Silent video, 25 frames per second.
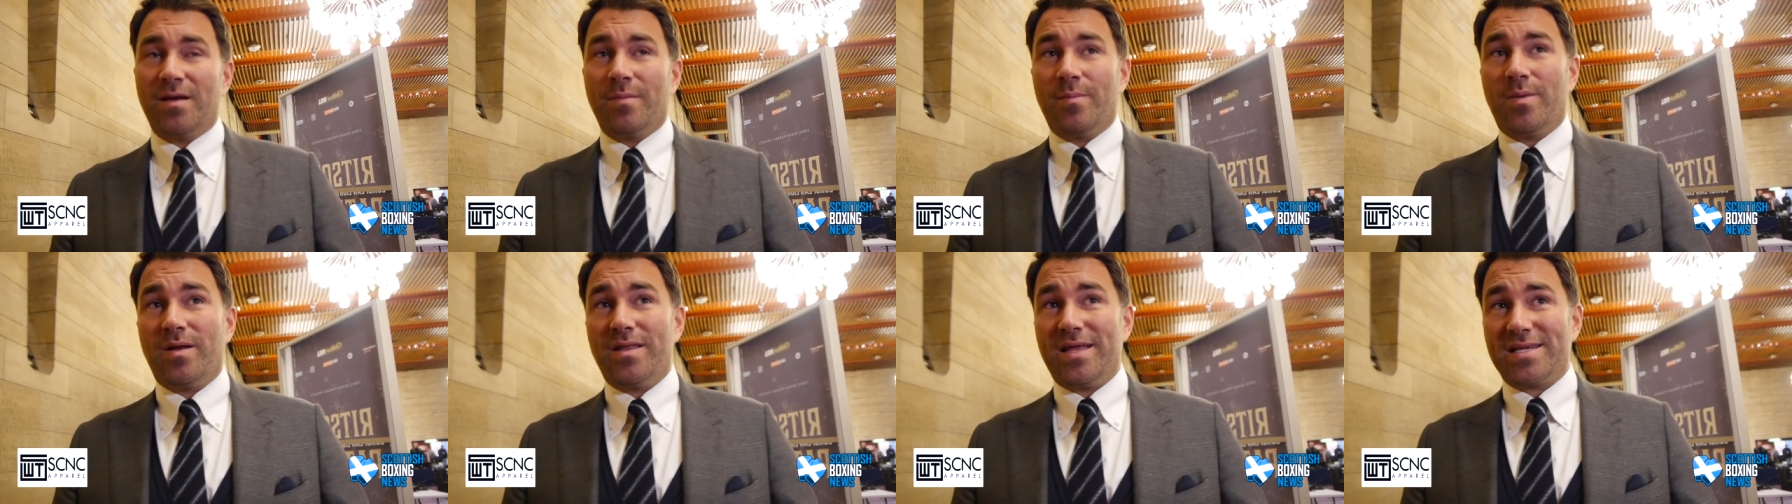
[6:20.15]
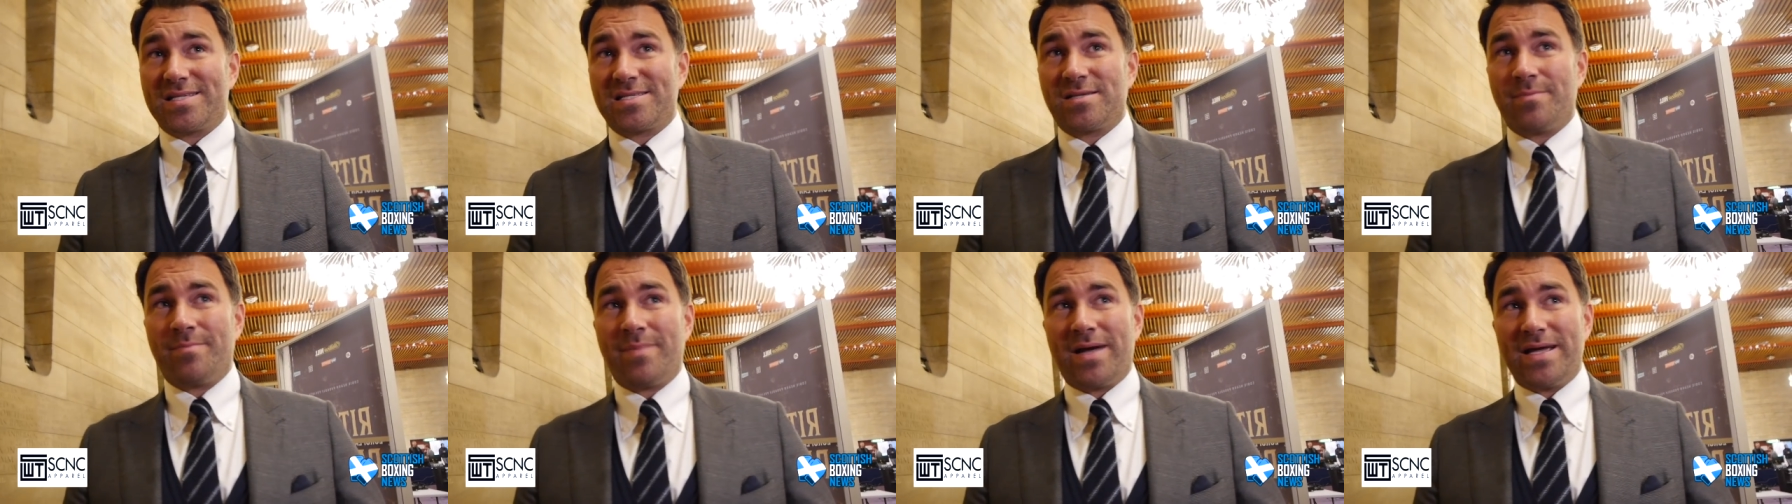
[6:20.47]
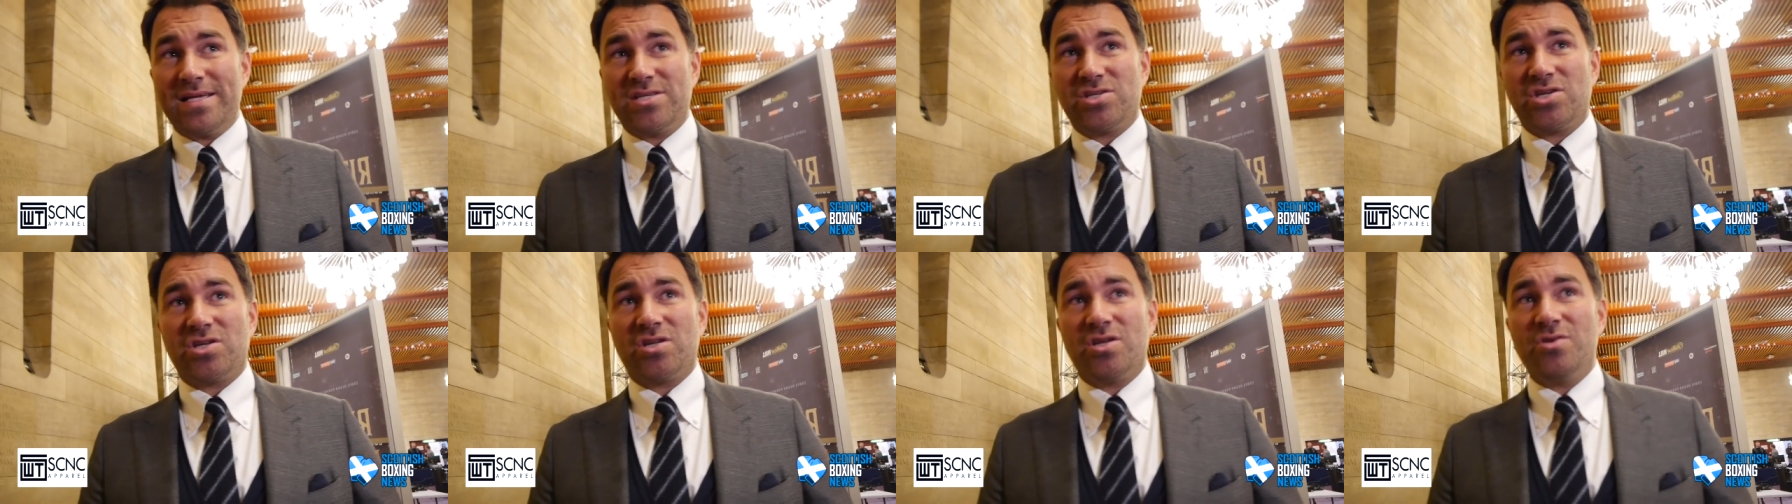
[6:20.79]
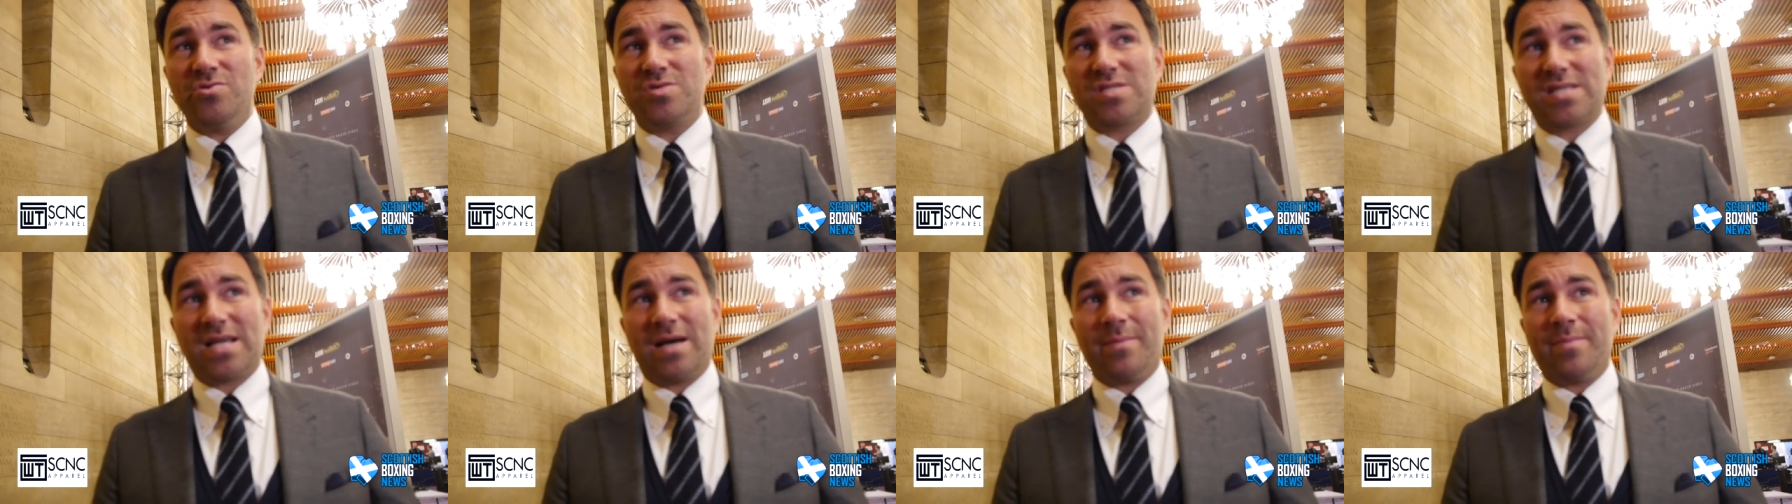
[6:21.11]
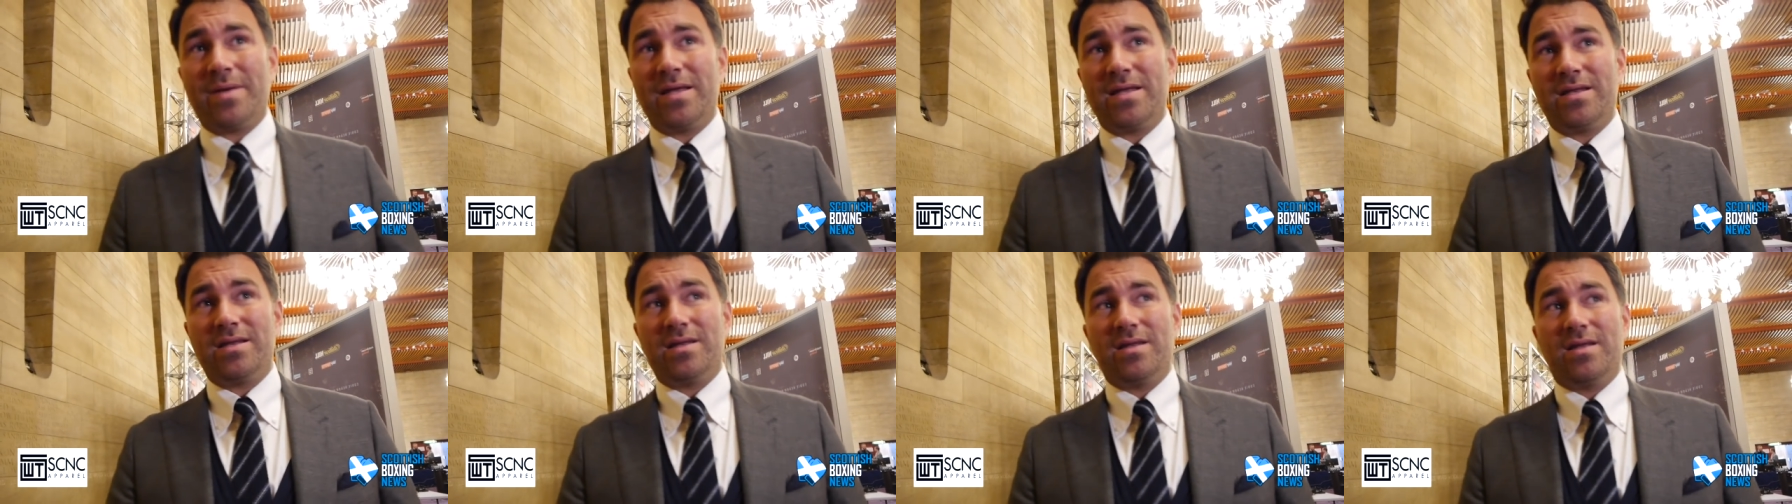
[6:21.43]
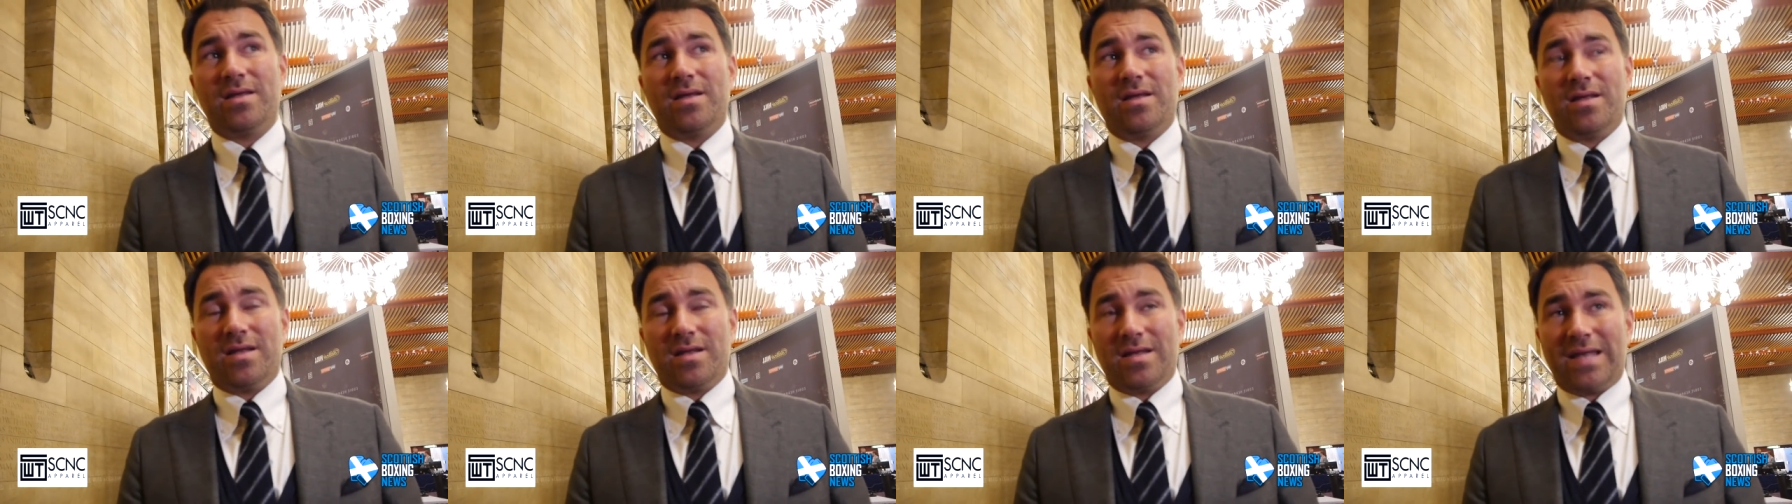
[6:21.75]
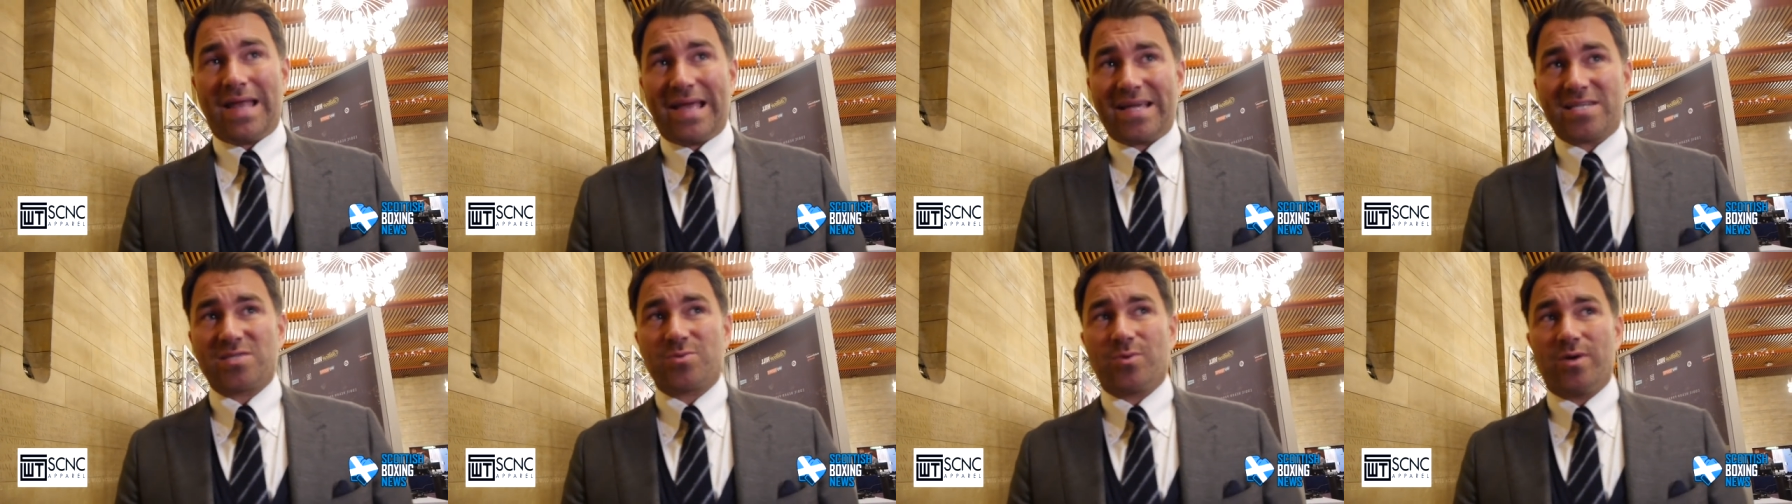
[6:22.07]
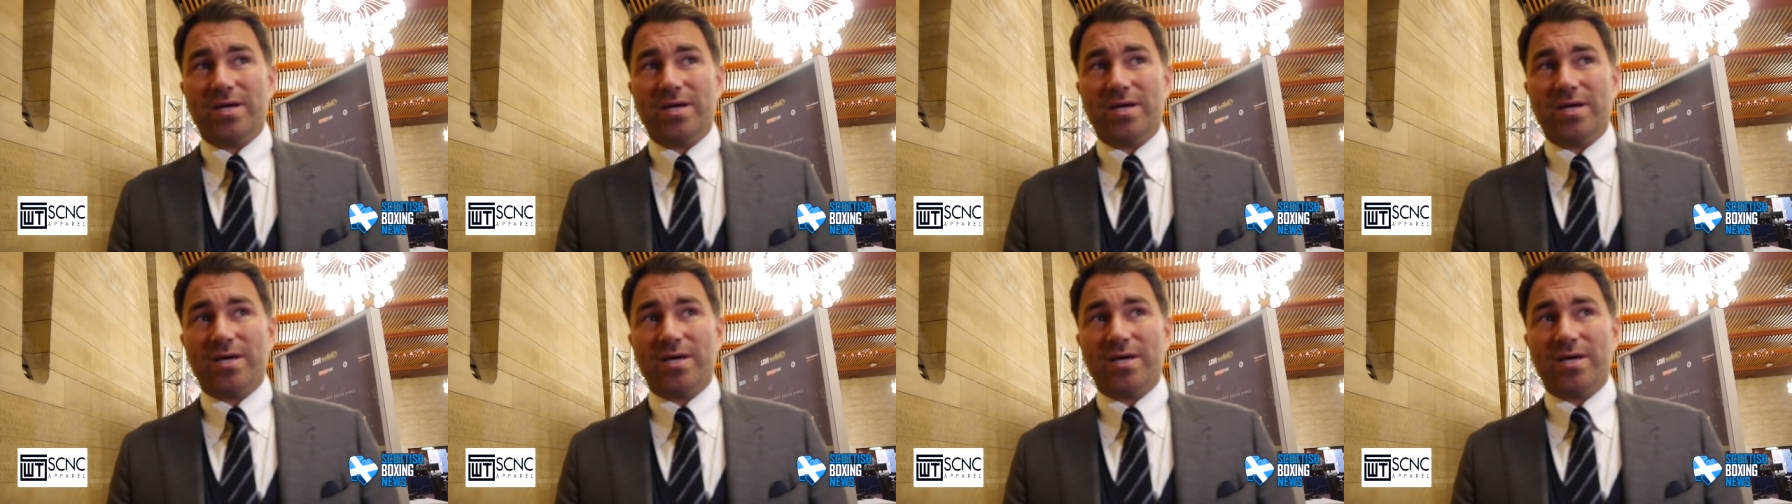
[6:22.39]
But there's some major news coming next